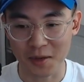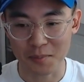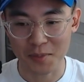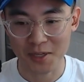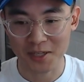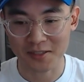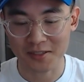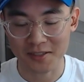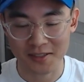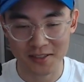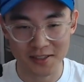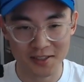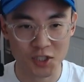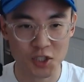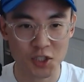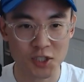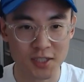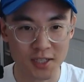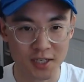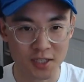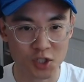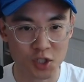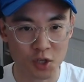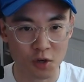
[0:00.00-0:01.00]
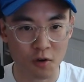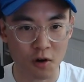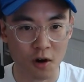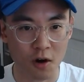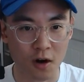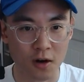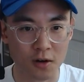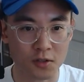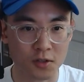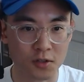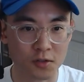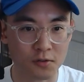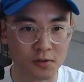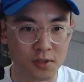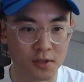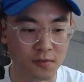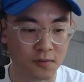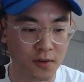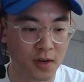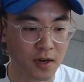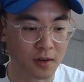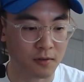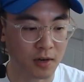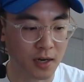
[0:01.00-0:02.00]
because it's just like so hard to
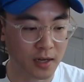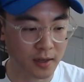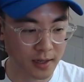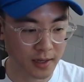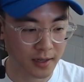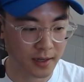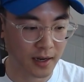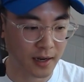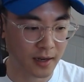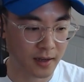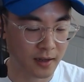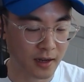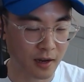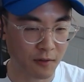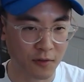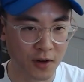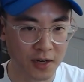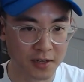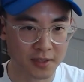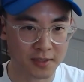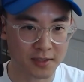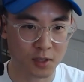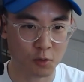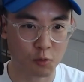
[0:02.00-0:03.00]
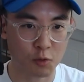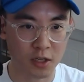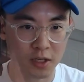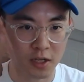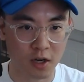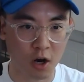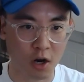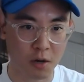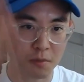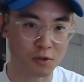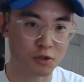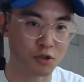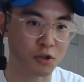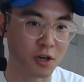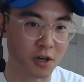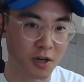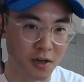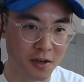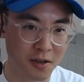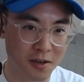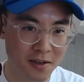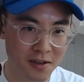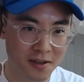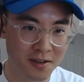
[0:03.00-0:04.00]
define, right? Like I find this like really
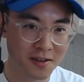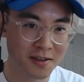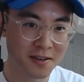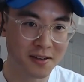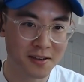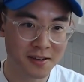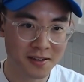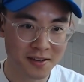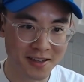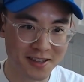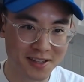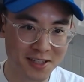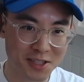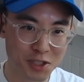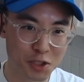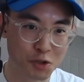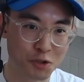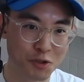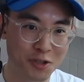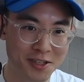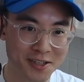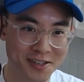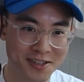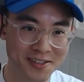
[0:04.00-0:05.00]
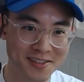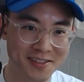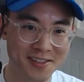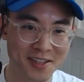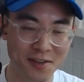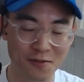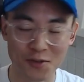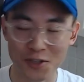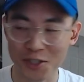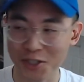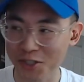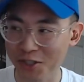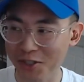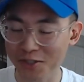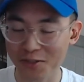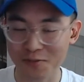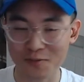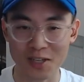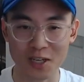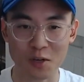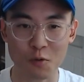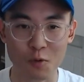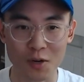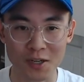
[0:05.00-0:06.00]
arbitrary industry definition
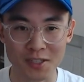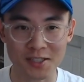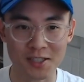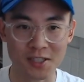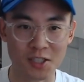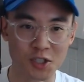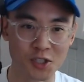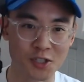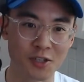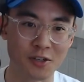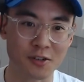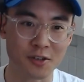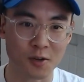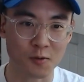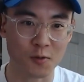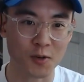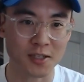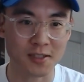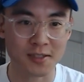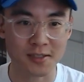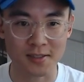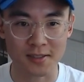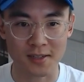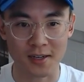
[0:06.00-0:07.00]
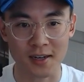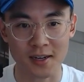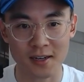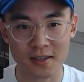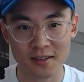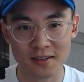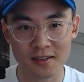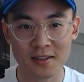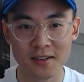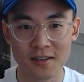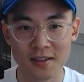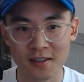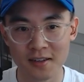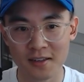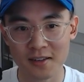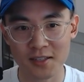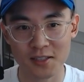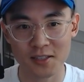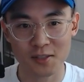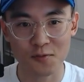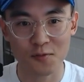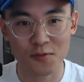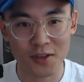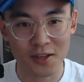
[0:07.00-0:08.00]
of like what is engineering, what is design. It
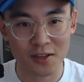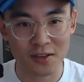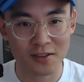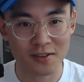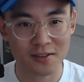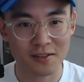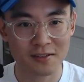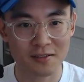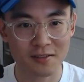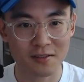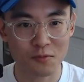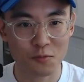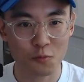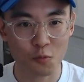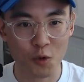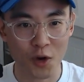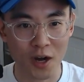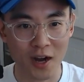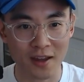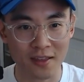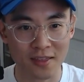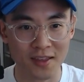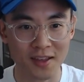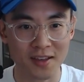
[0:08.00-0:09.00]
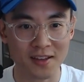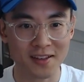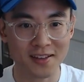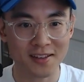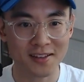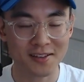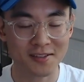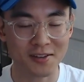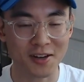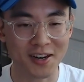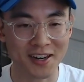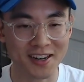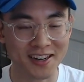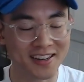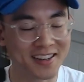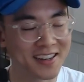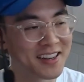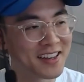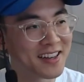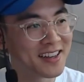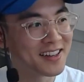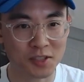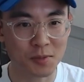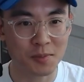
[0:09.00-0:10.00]
doesn't fit what I think, right?
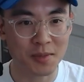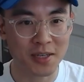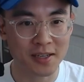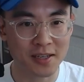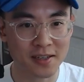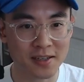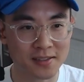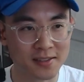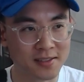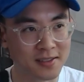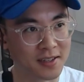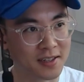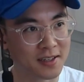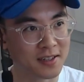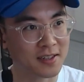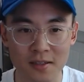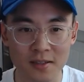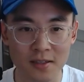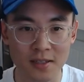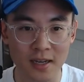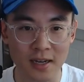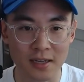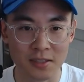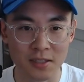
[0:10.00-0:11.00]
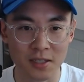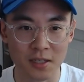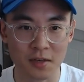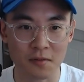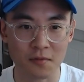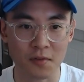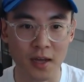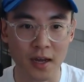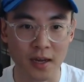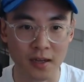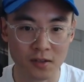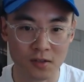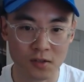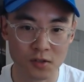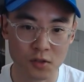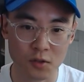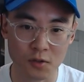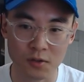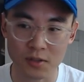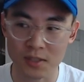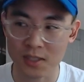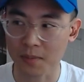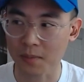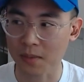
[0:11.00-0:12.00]
To me, it's like the idea of like
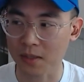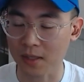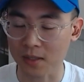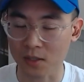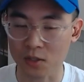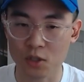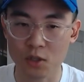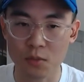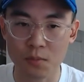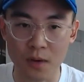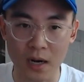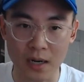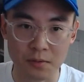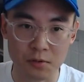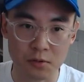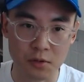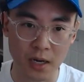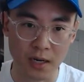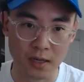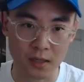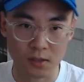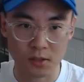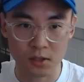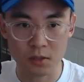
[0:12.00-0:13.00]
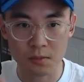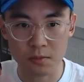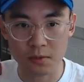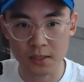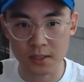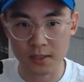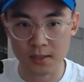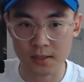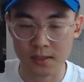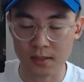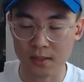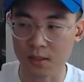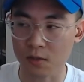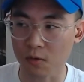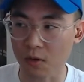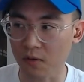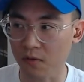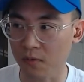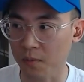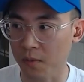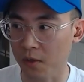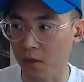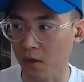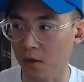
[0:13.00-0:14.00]
doing something that's super abstract, or super distanced away
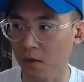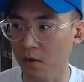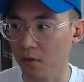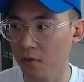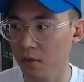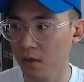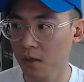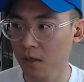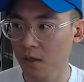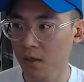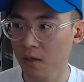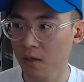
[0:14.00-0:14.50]
from code.